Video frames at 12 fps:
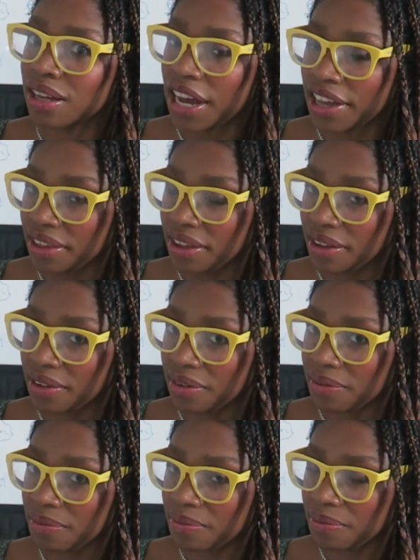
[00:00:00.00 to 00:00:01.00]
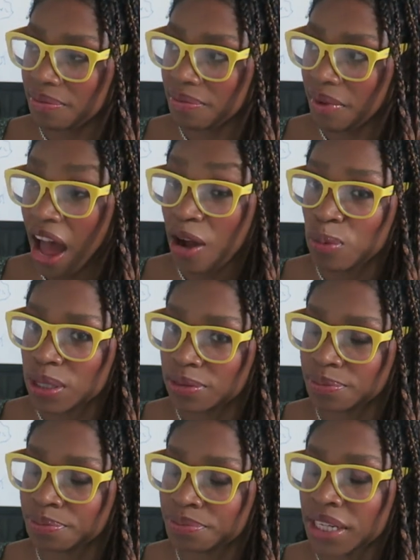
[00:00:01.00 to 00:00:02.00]
I think I will.
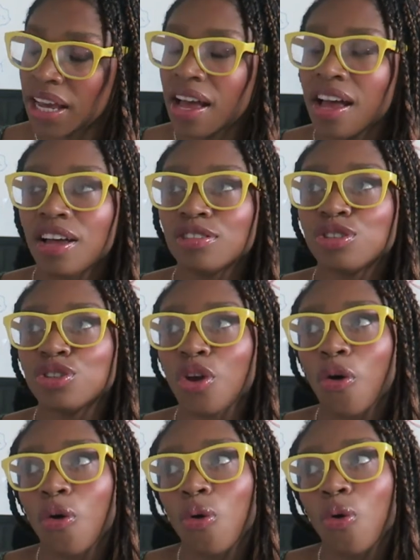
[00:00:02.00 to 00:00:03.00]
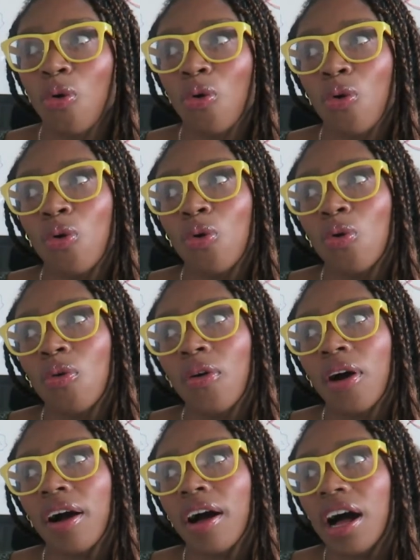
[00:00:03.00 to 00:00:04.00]
So